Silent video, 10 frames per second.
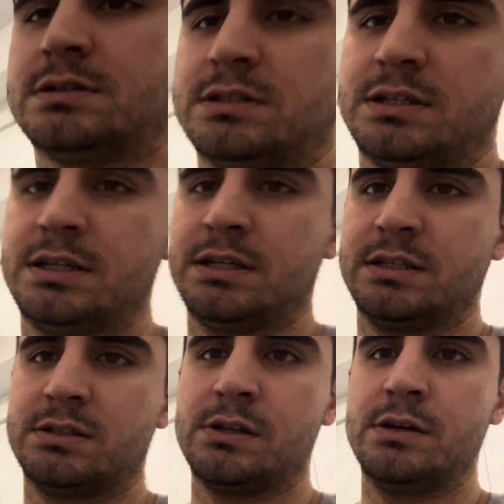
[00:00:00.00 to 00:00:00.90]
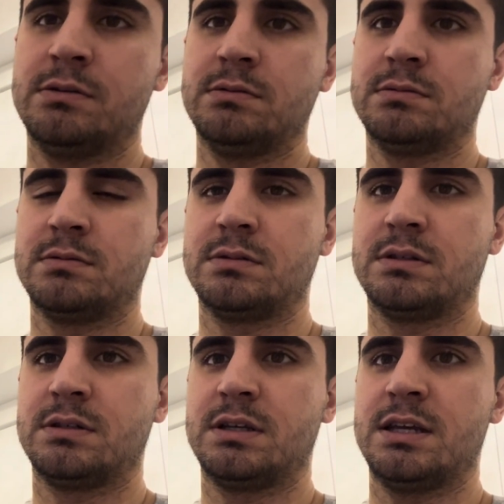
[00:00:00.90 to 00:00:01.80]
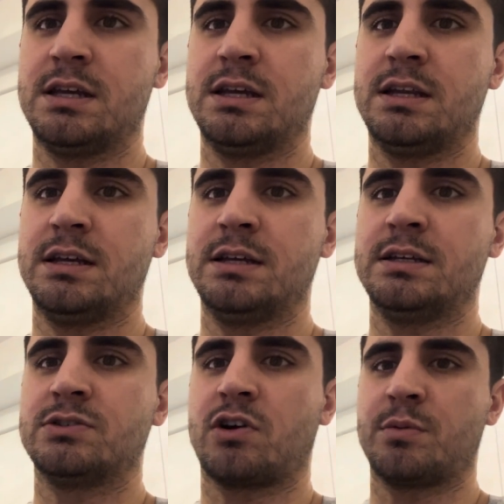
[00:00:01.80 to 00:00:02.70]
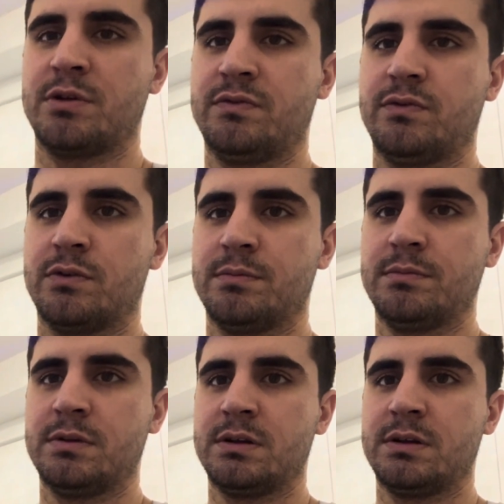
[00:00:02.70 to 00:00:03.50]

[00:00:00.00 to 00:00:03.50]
is Leo in his armored form